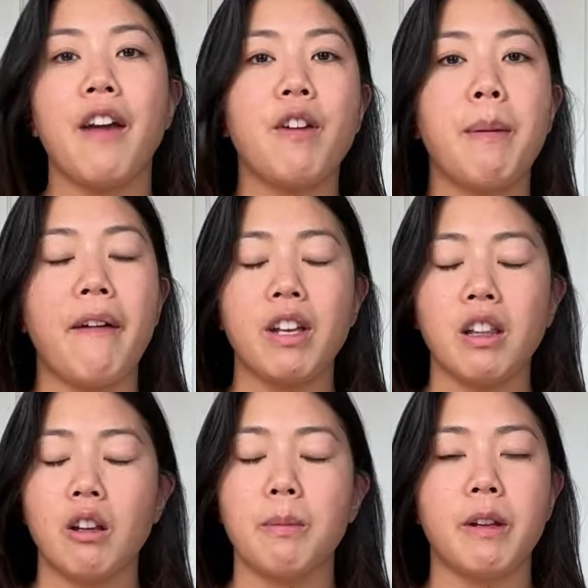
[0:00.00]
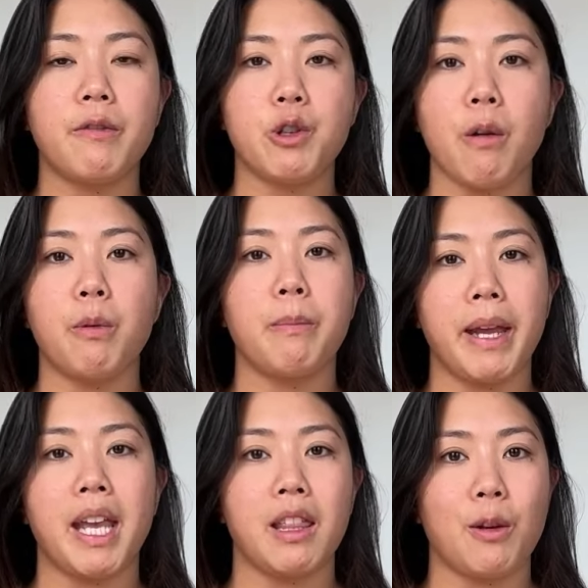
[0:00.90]
if I'm having a little bit of trouble
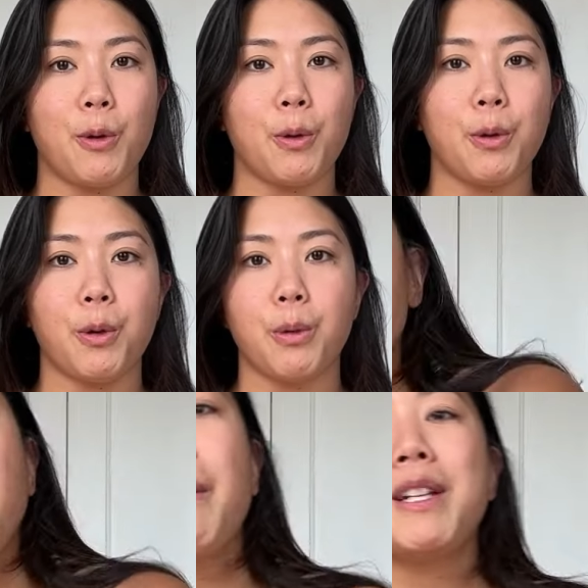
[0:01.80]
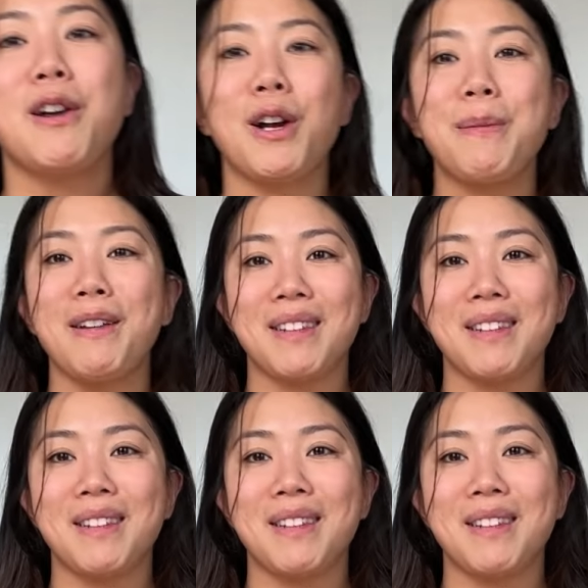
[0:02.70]
making the hula hoop. So let me talk about